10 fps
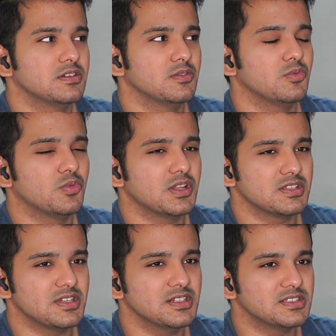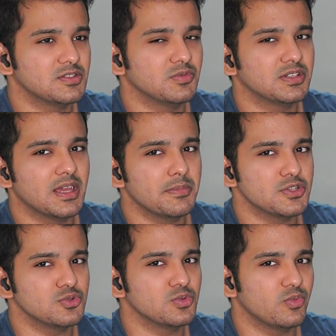what are the chances it will
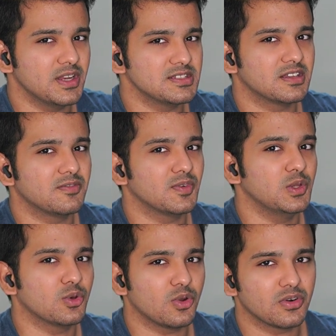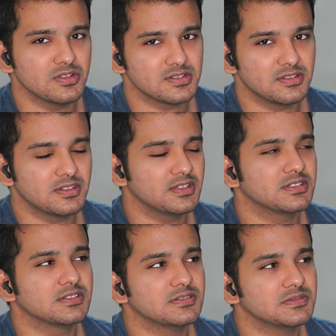damage you very significantly your organs and
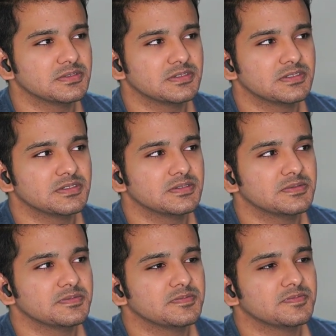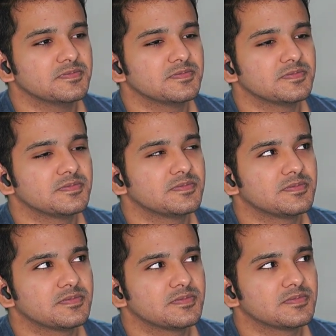things
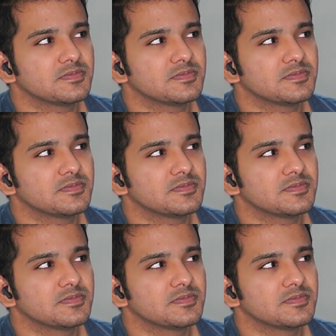flamethrowers